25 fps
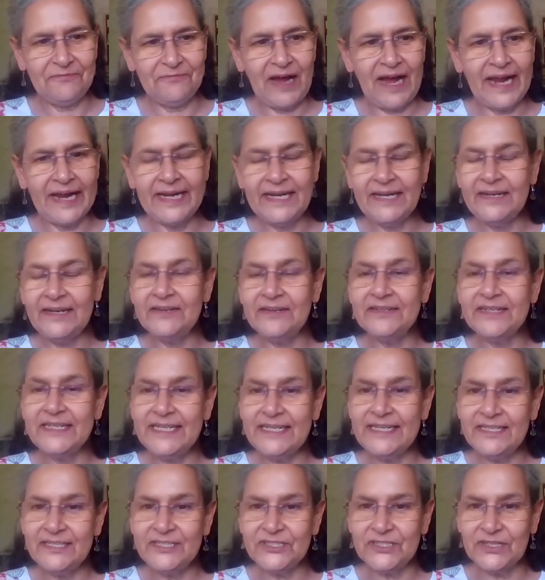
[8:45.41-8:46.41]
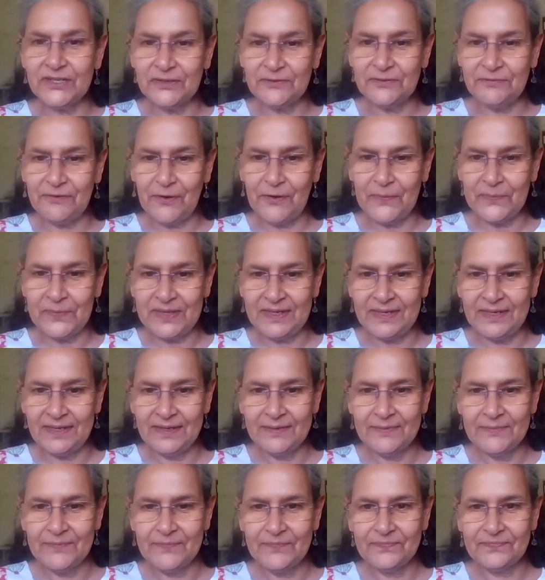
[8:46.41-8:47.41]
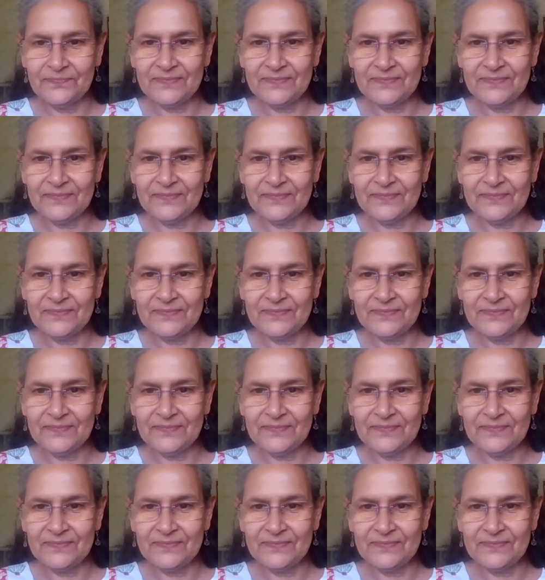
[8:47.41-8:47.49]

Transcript: find a teacher for me